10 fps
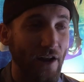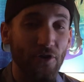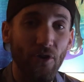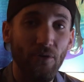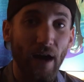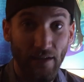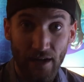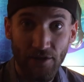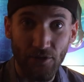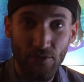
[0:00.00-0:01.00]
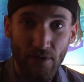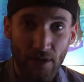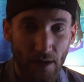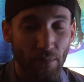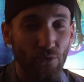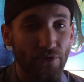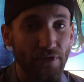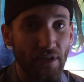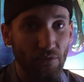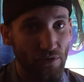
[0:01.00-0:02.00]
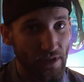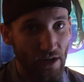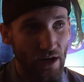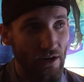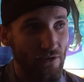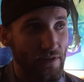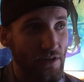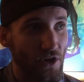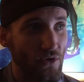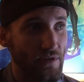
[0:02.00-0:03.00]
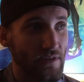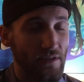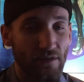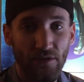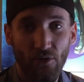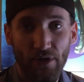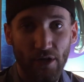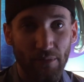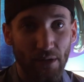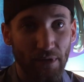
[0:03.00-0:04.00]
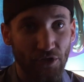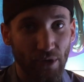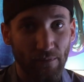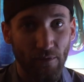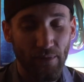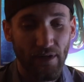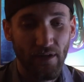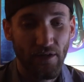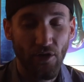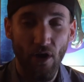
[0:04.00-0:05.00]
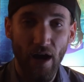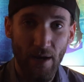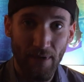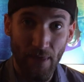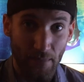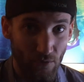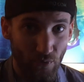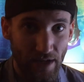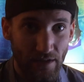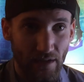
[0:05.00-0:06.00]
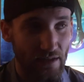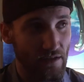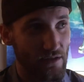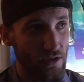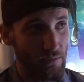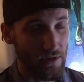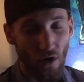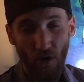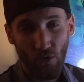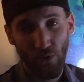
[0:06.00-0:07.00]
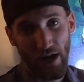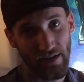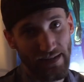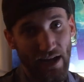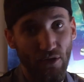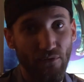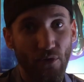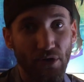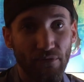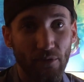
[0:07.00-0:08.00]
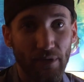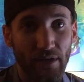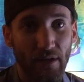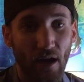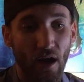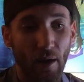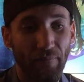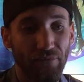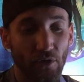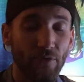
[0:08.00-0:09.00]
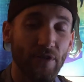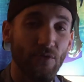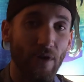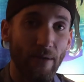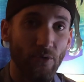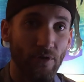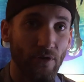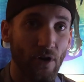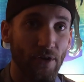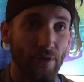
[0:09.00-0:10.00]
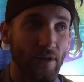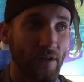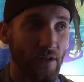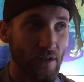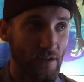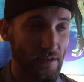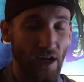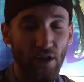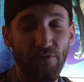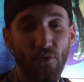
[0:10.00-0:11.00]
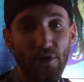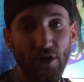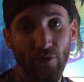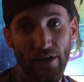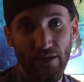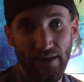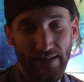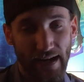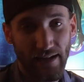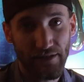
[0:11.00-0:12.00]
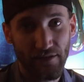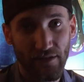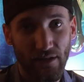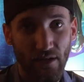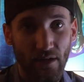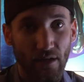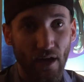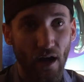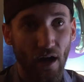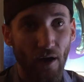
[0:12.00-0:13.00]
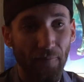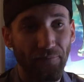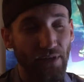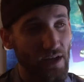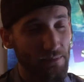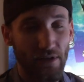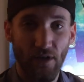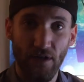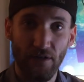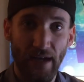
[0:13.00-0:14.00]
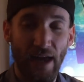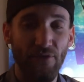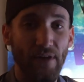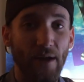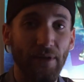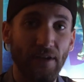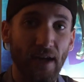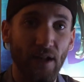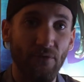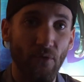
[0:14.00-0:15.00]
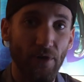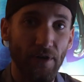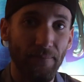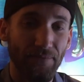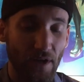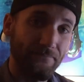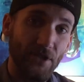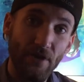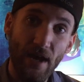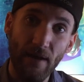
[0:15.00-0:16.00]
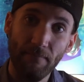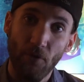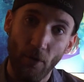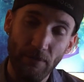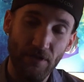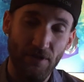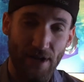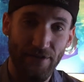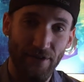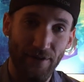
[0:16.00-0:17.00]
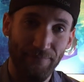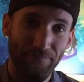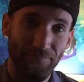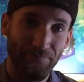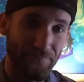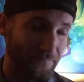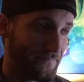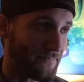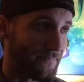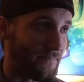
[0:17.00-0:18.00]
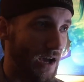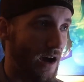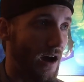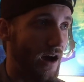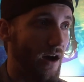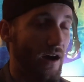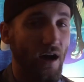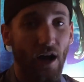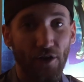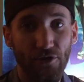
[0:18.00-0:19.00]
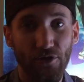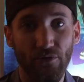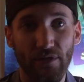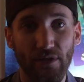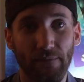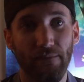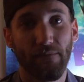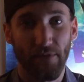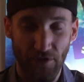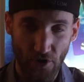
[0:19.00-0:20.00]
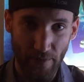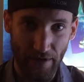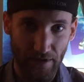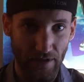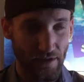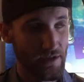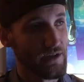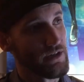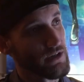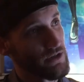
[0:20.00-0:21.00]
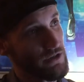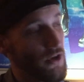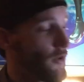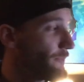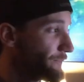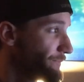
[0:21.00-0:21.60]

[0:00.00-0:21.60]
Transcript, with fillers: don't know. I'd like to, but we'll see. We'll see how everything goes. This is already going to be a big trip for me. You know, I'm in the Midwest, and this is going to be all the way out in California for me. The only reason why I'm going all the way to California rather than Dallas is because I have family in California. So yeah, hope to see you guys there. Other news, the tournament. So